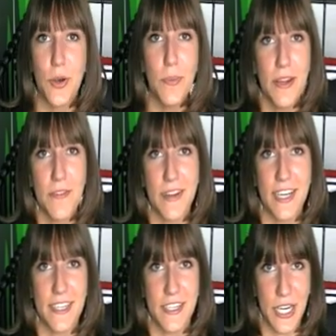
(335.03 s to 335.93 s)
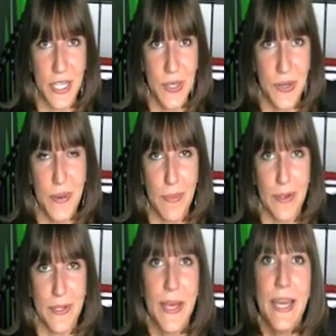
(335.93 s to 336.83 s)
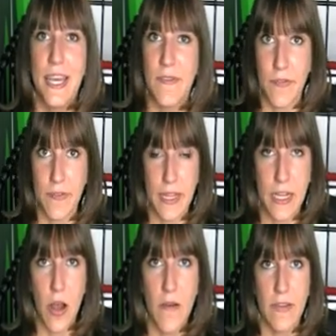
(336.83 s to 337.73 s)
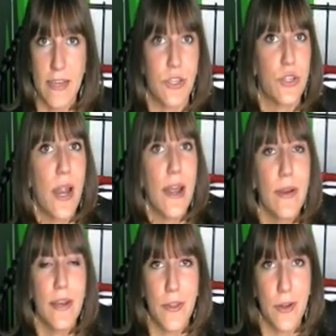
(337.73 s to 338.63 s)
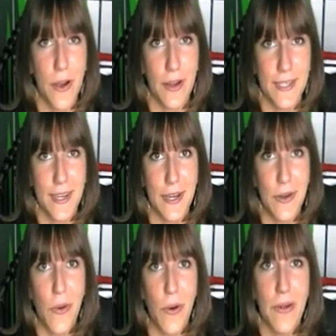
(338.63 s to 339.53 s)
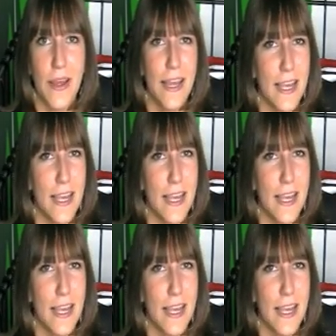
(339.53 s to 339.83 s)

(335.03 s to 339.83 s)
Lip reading: Don't be afraid to adjust your numbers. If you're feeling confident, try out another cost-cutting goal.